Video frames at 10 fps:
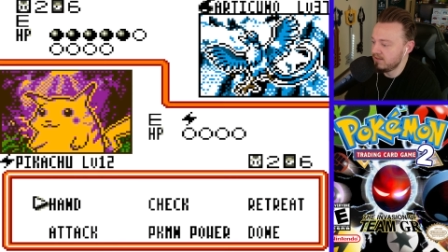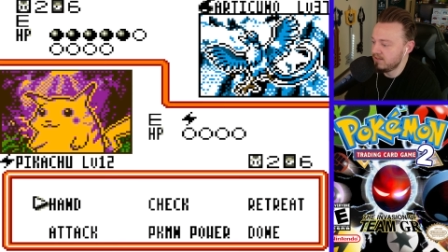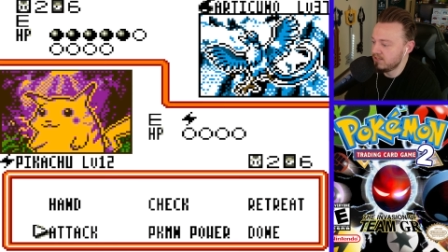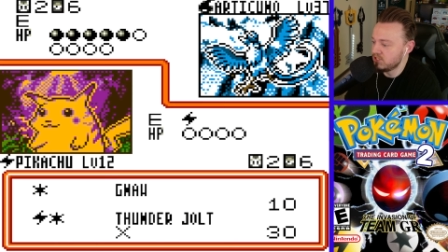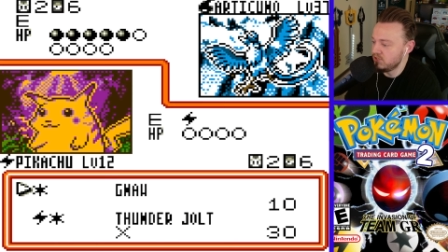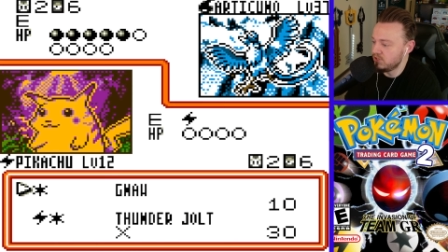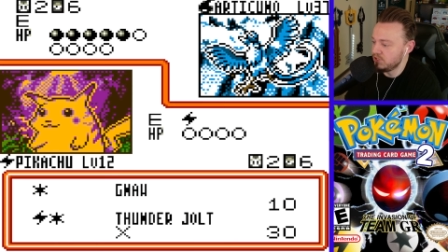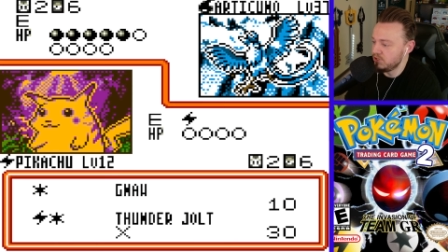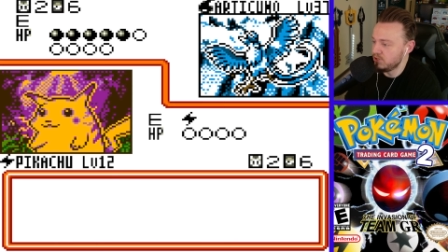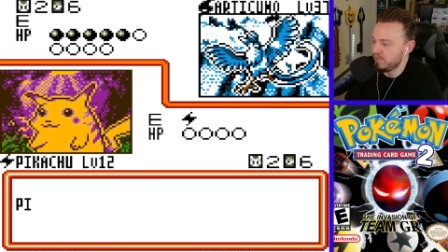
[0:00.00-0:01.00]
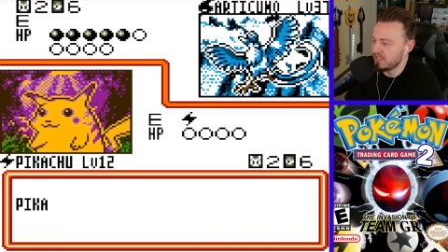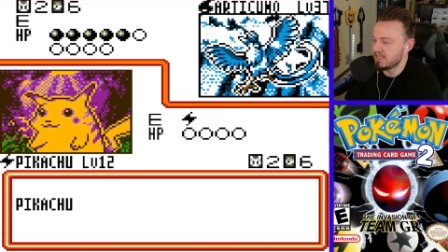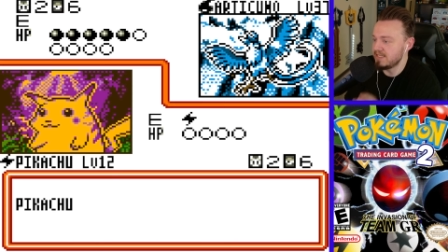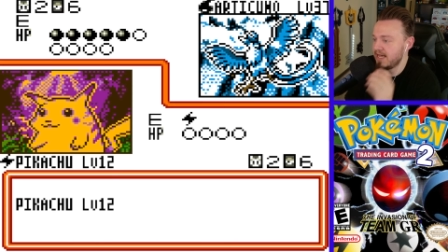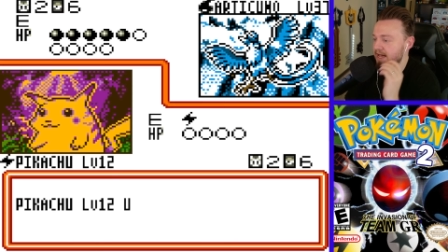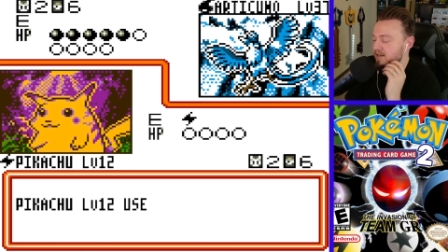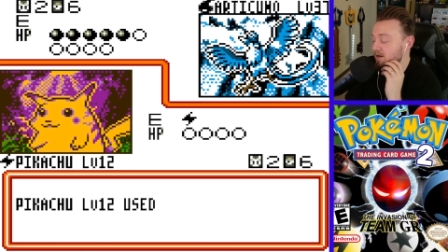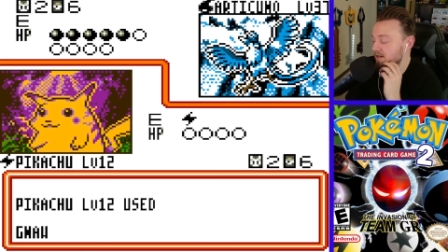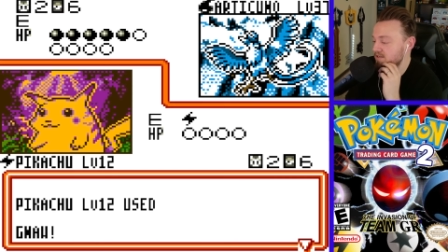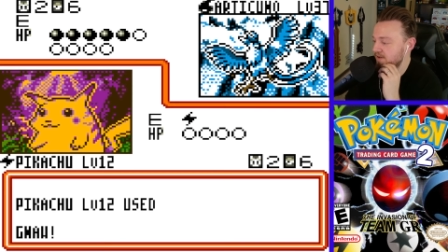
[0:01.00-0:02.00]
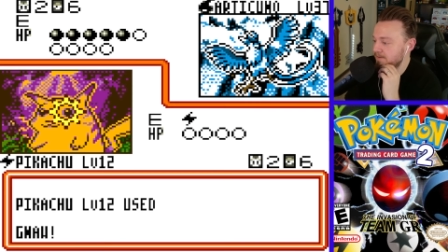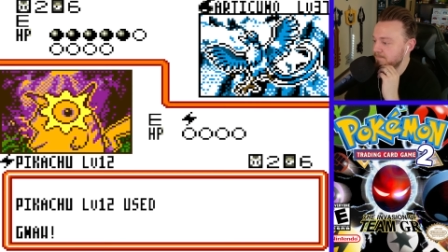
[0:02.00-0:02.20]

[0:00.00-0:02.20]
So you can do your best attack. All right, that's fine.